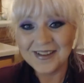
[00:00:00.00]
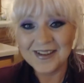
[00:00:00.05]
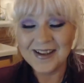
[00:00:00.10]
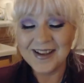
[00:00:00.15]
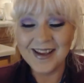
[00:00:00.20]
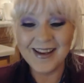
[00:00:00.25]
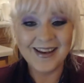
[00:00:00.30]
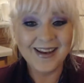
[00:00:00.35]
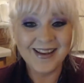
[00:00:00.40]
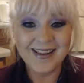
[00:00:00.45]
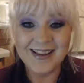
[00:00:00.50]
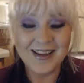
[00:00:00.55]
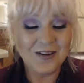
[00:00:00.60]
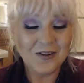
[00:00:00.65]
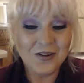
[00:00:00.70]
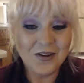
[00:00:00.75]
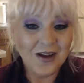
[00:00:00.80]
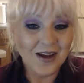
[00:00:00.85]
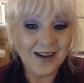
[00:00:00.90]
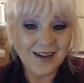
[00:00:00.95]
and they
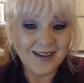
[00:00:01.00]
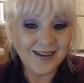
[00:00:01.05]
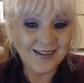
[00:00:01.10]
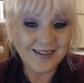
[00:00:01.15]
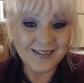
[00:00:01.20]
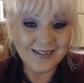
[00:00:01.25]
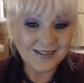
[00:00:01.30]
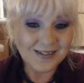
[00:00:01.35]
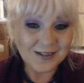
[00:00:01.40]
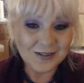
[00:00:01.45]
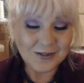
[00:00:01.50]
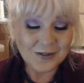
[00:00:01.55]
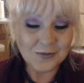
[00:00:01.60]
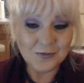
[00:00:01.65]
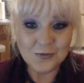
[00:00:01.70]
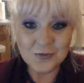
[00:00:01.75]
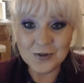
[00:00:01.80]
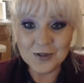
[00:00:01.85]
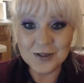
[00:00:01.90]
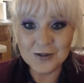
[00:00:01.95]
were high heels or
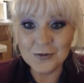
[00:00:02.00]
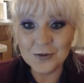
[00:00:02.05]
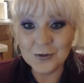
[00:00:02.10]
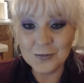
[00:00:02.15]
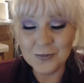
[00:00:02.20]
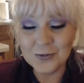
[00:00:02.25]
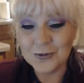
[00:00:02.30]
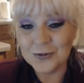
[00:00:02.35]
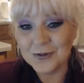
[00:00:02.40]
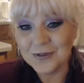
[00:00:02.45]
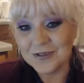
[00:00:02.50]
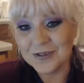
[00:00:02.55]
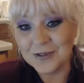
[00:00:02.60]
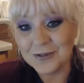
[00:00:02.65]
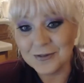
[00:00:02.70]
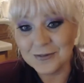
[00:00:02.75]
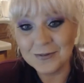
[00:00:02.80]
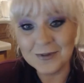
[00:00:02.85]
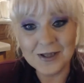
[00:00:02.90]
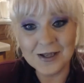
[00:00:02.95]
really cool boots or
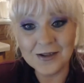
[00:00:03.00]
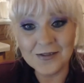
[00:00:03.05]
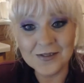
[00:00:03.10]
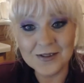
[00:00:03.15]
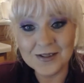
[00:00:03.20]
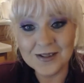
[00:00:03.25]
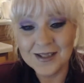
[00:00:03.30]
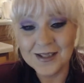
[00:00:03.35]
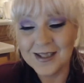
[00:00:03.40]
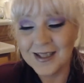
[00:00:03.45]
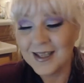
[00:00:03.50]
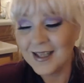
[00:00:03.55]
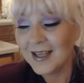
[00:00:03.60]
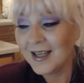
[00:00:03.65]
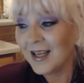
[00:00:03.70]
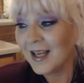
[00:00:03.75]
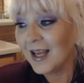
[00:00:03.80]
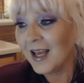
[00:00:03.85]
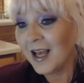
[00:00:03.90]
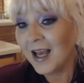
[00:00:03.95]
whatever,
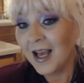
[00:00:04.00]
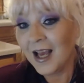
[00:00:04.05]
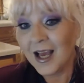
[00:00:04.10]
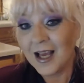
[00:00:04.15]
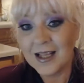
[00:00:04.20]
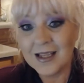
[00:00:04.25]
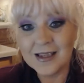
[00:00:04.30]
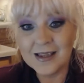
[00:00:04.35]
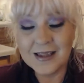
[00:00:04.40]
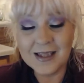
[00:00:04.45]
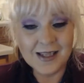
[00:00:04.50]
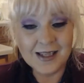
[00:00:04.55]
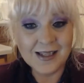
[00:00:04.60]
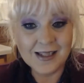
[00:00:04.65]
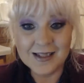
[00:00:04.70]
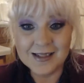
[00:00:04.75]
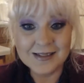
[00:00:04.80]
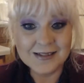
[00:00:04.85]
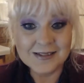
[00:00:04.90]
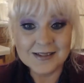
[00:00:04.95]

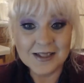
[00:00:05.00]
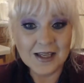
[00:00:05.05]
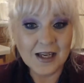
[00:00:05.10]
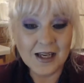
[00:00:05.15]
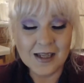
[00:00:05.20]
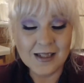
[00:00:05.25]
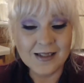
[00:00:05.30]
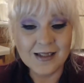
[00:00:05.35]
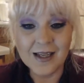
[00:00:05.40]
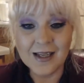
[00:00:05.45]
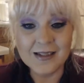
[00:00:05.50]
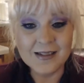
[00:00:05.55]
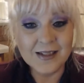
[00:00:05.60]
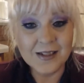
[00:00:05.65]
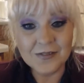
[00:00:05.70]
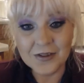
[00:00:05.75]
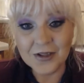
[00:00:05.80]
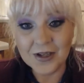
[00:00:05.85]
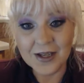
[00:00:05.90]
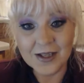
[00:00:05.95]
I
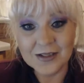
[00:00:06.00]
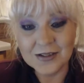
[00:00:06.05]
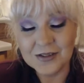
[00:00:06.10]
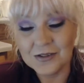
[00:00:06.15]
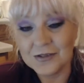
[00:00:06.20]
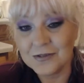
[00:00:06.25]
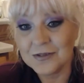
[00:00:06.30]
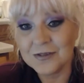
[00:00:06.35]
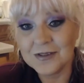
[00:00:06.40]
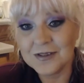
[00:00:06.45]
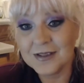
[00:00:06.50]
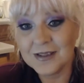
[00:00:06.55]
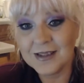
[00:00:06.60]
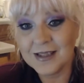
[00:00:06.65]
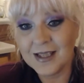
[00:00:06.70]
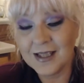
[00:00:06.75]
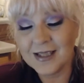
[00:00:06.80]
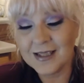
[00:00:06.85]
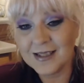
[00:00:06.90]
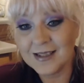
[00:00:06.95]
never had shoes
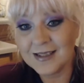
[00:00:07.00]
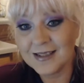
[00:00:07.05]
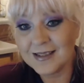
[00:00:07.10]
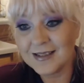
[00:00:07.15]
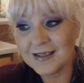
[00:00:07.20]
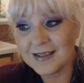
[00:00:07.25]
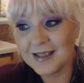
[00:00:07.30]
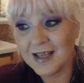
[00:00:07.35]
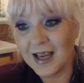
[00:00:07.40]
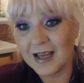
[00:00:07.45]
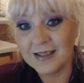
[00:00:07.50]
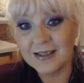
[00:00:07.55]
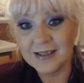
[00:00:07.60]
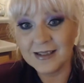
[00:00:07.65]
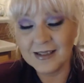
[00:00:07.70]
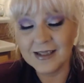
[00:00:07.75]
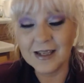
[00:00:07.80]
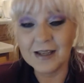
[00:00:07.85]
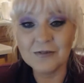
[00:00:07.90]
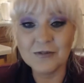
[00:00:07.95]
that I
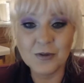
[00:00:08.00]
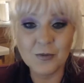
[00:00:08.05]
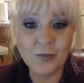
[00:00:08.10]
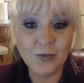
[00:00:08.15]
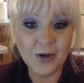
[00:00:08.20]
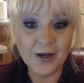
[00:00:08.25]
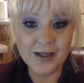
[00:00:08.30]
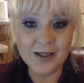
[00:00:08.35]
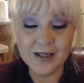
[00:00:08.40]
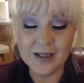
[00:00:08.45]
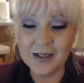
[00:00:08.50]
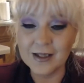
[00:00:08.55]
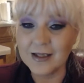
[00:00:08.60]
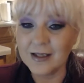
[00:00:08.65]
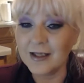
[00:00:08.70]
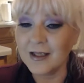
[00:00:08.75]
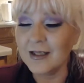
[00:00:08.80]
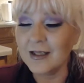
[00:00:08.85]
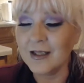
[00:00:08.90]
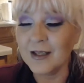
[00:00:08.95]
didn't have to break in
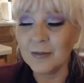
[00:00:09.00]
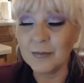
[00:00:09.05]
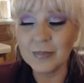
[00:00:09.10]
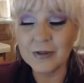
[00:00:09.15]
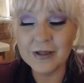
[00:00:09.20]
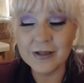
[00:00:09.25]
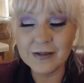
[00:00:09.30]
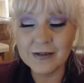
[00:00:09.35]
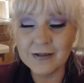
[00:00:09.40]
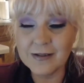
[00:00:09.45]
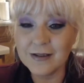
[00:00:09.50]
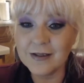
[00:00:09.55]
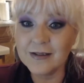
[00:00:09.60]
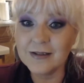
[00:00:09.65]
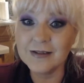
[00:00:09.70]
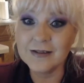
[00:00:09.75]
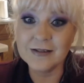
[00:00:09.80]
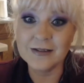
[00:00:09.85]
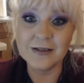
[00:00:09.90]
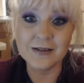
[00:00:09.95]
and get
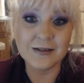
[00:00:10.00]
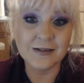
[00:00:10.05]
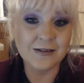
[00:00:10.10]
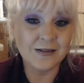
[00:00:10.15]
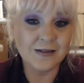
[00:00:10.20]
blisters, and